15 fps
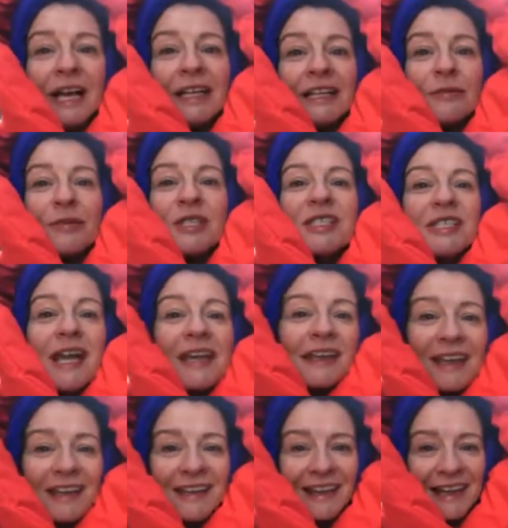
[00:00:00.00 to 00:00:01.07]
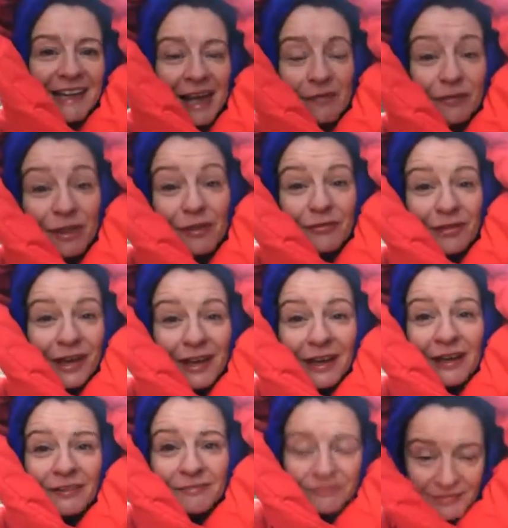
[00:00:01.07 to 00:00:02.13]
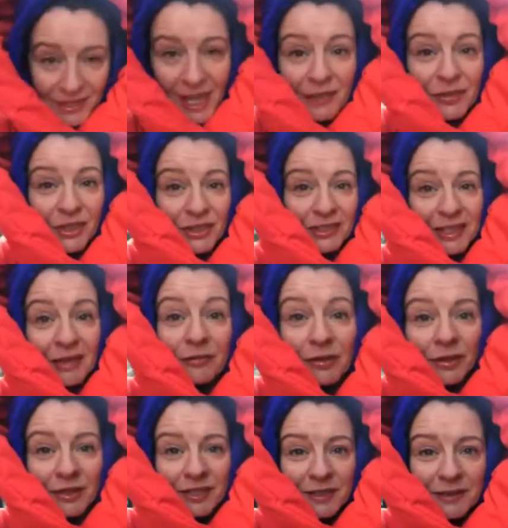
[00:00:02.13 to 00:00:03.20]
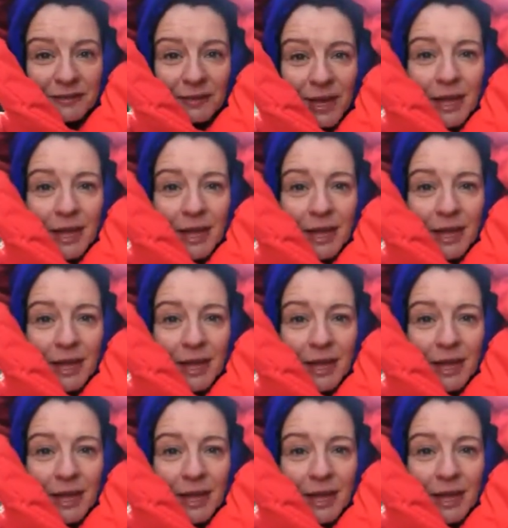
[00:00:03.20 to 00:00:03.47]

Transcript: and then we're staying in and having a fire have a good day, folks.